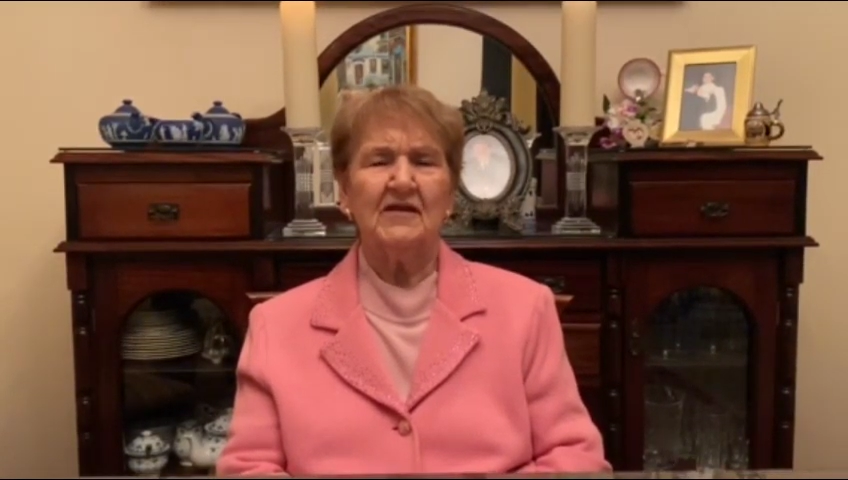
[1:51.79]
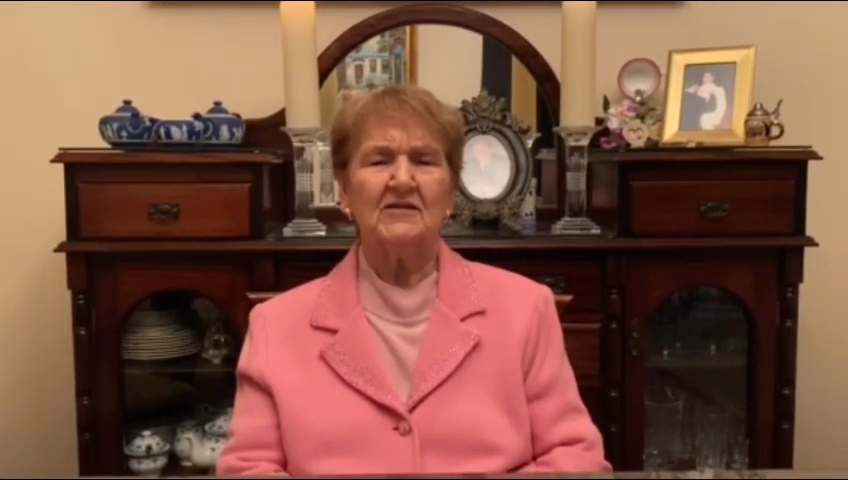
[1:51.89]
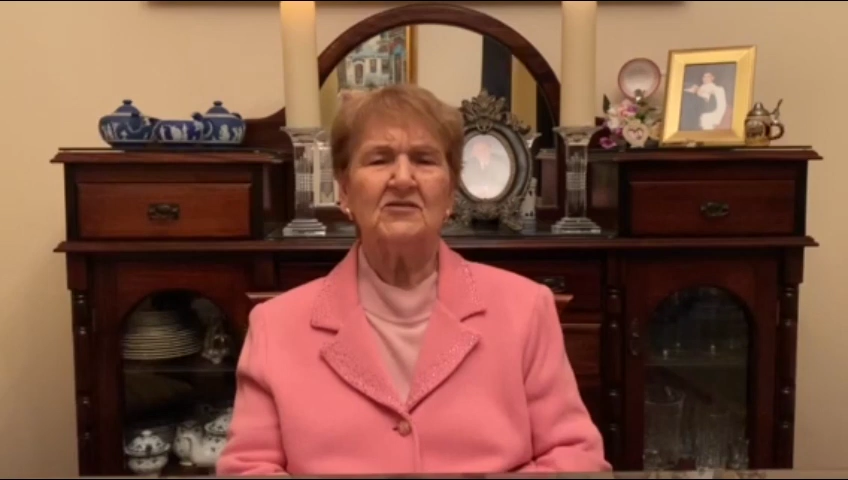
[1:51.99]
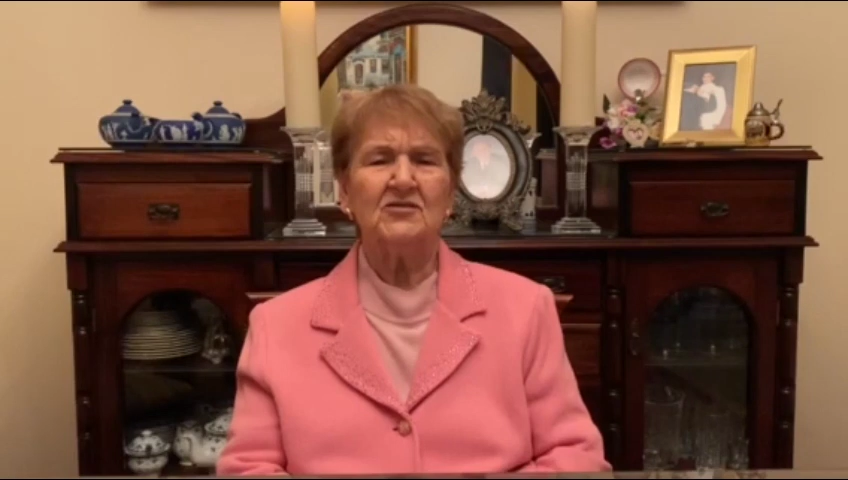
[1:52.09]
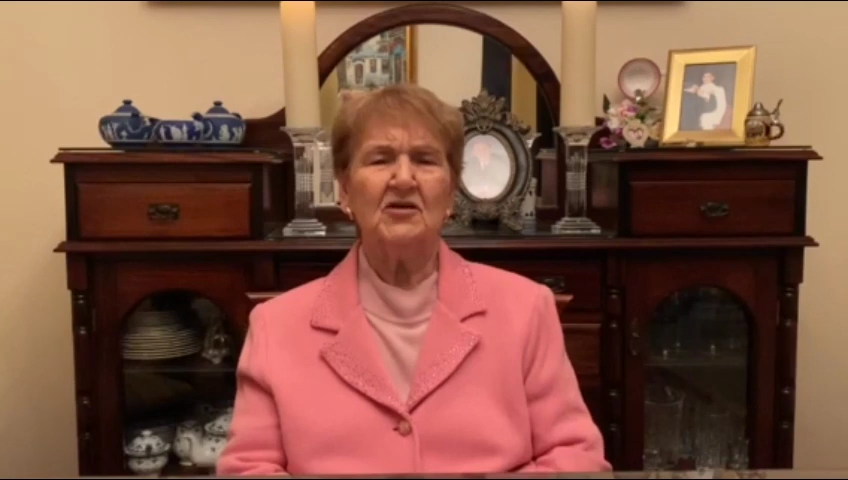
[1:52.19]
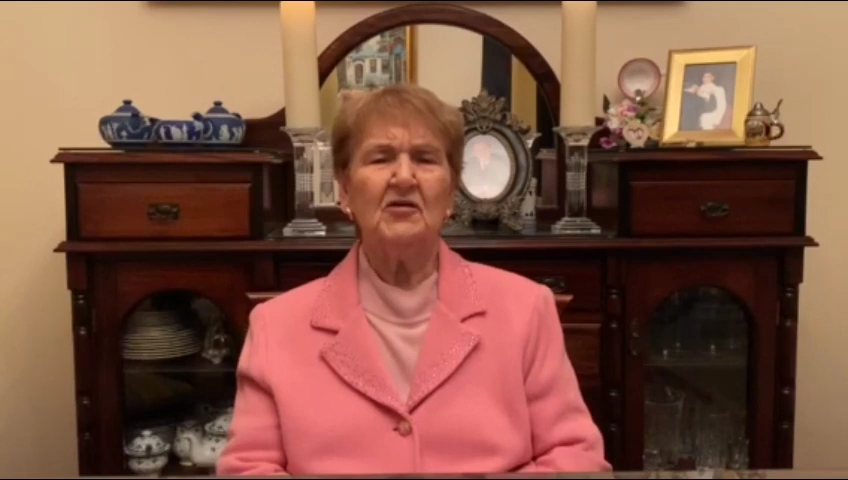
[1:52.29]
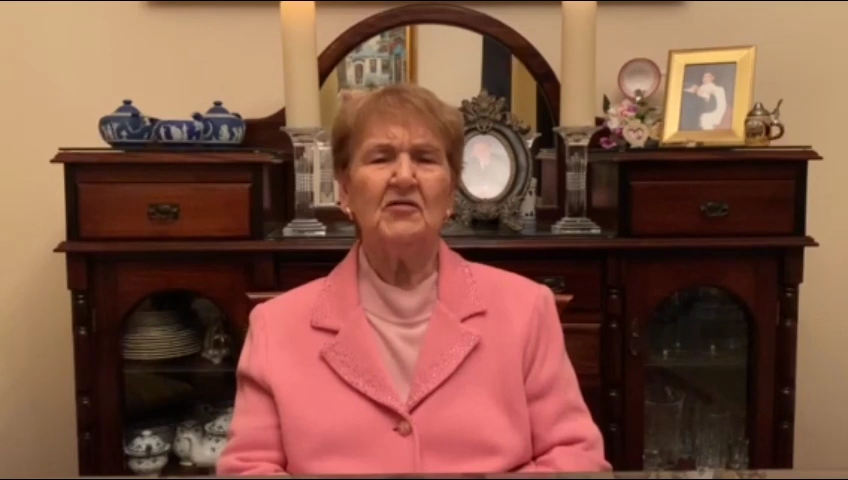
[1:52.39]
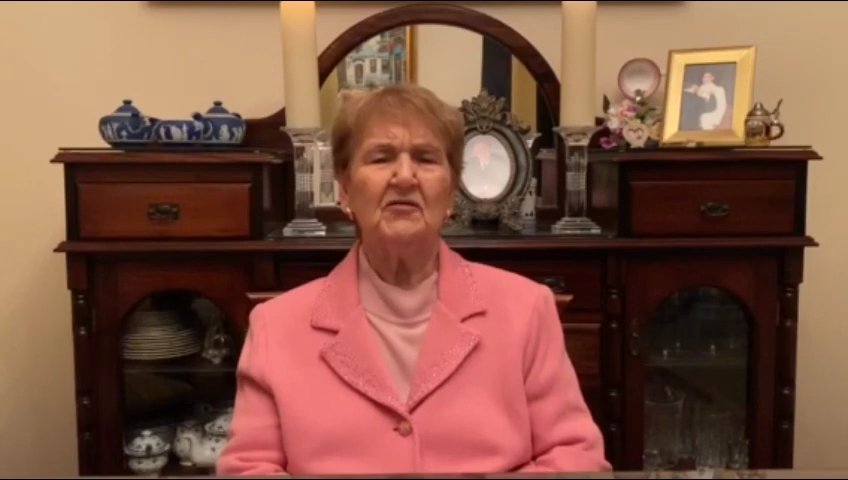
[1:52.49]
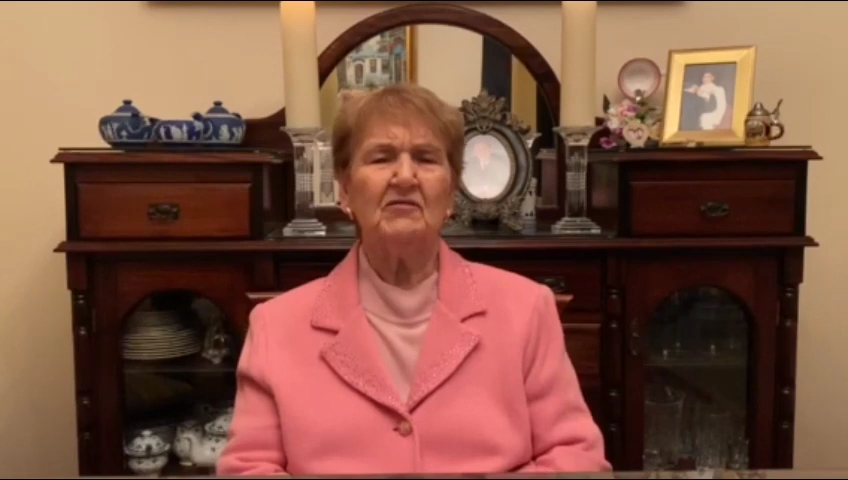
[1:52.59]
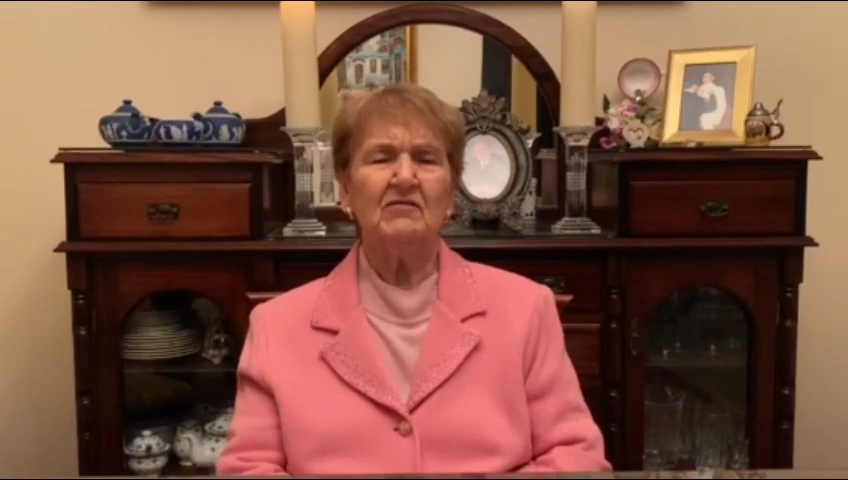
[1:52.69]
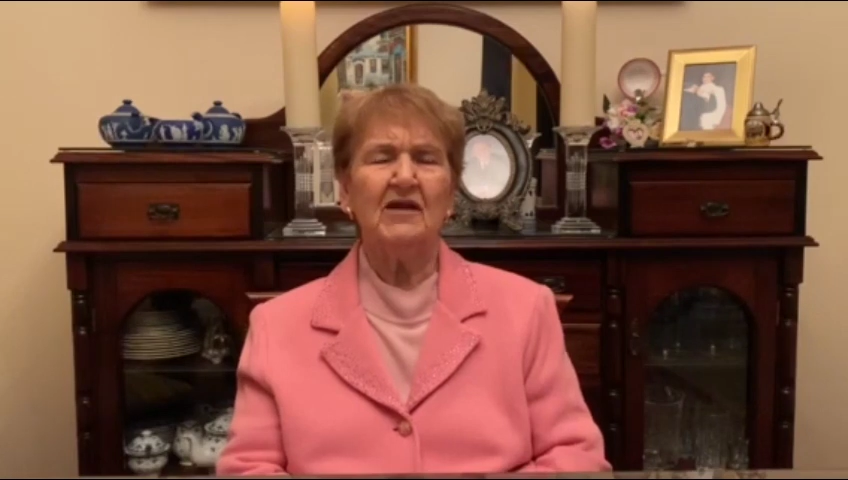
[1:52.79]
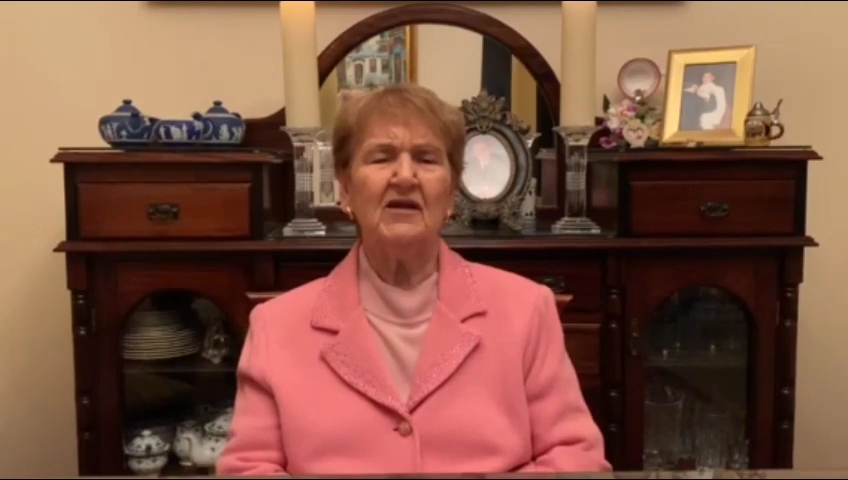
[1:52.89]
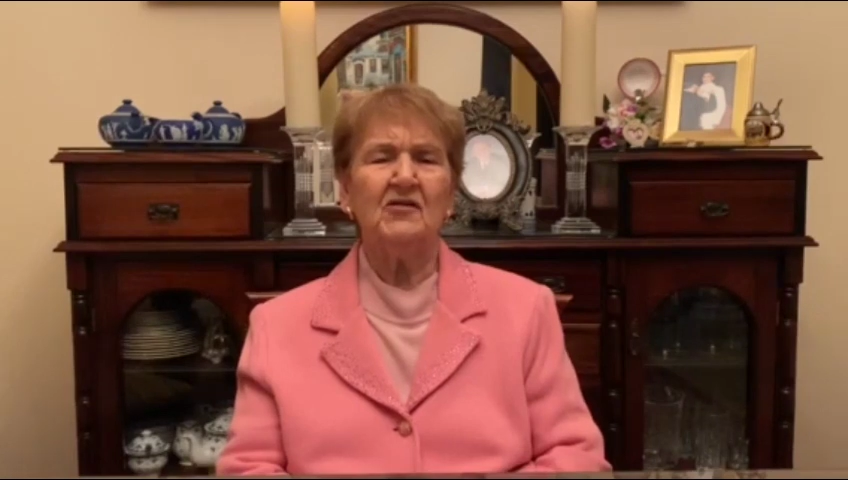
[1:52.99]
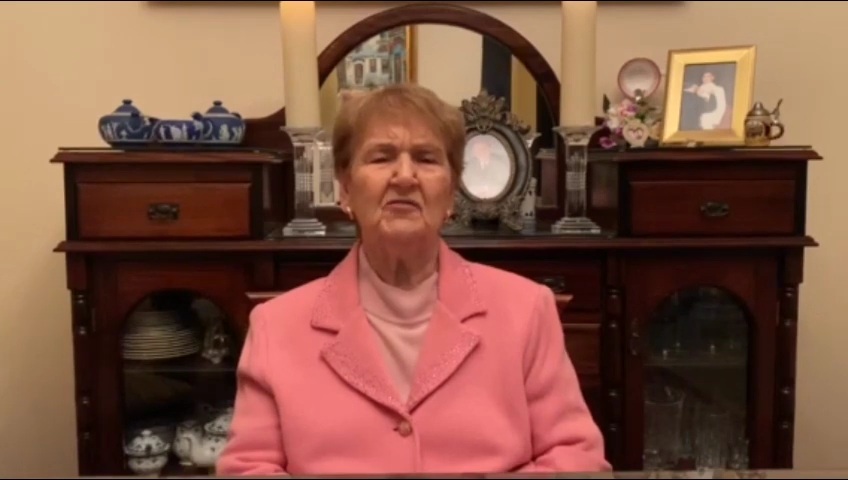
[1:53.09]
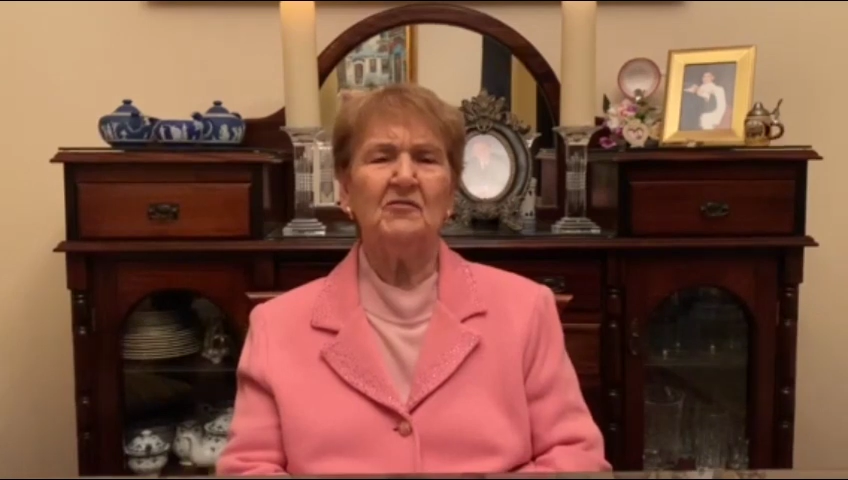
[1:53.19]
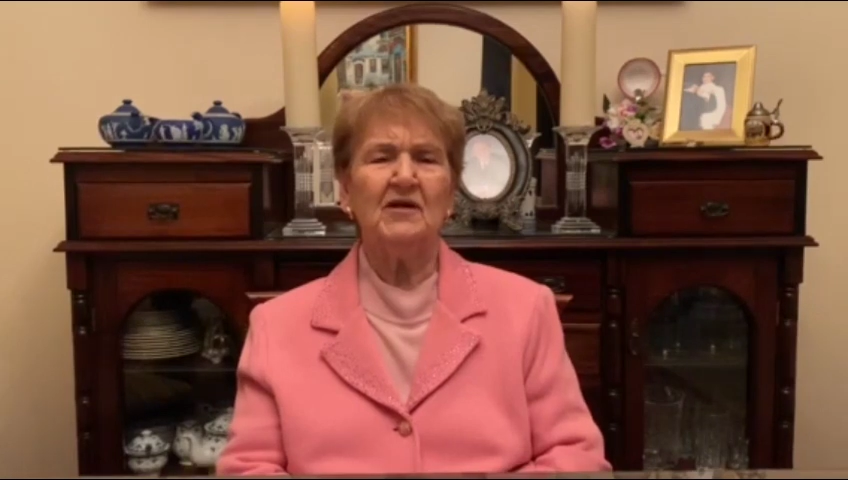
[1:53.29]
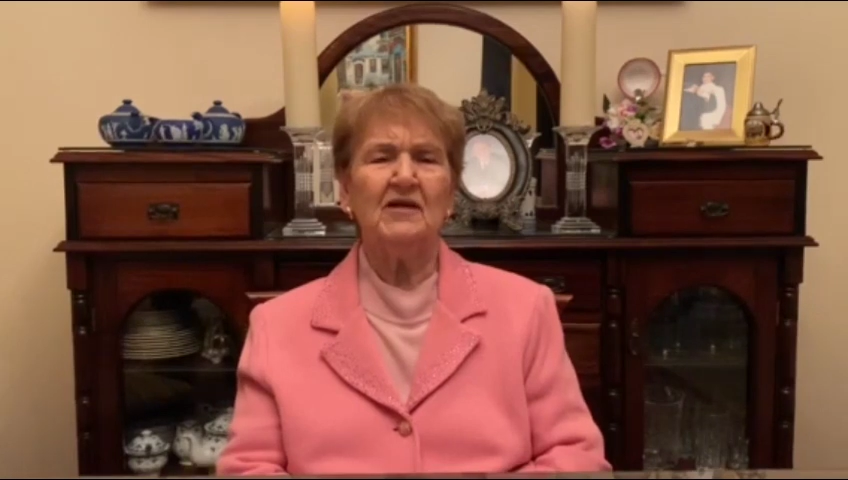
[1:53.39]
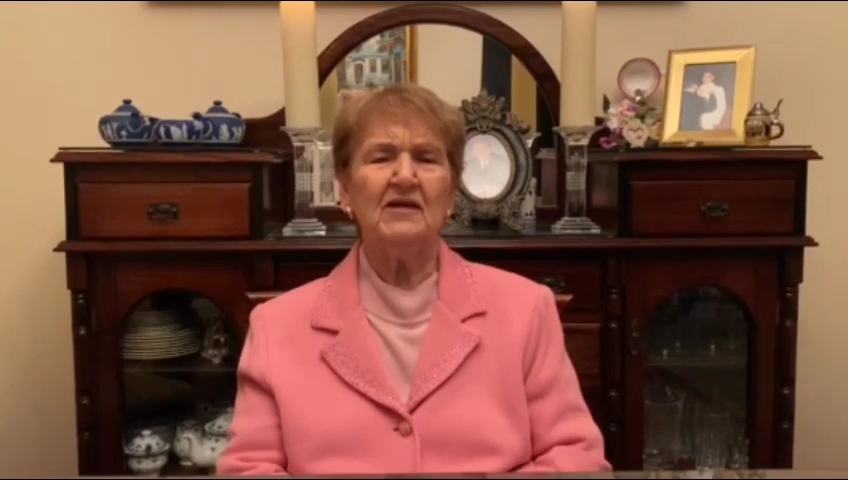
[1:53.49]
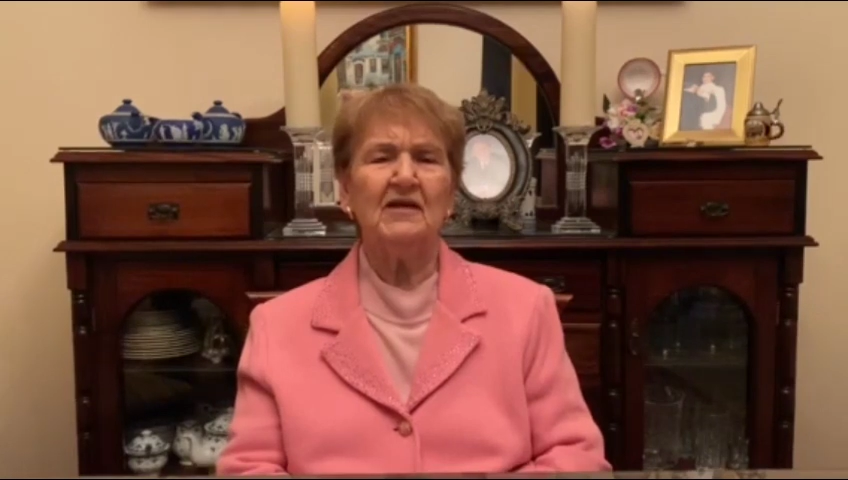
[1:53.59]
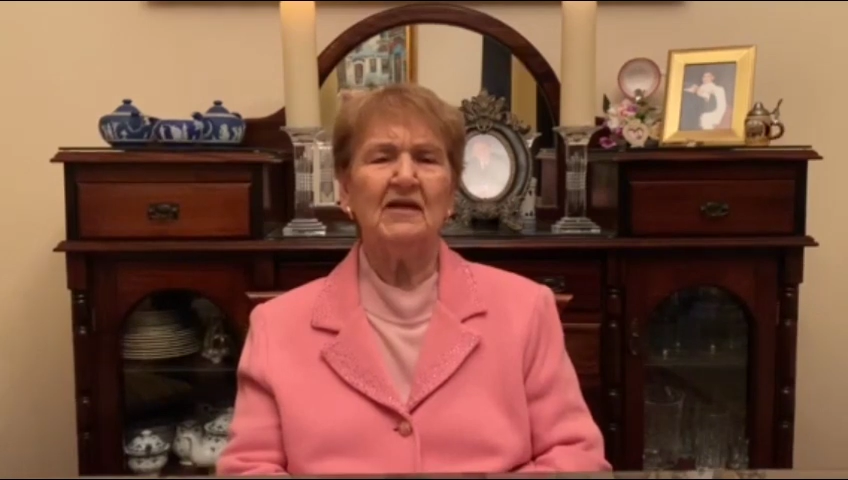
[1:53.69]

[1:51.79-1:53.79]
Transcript: And so thank you, Wendy.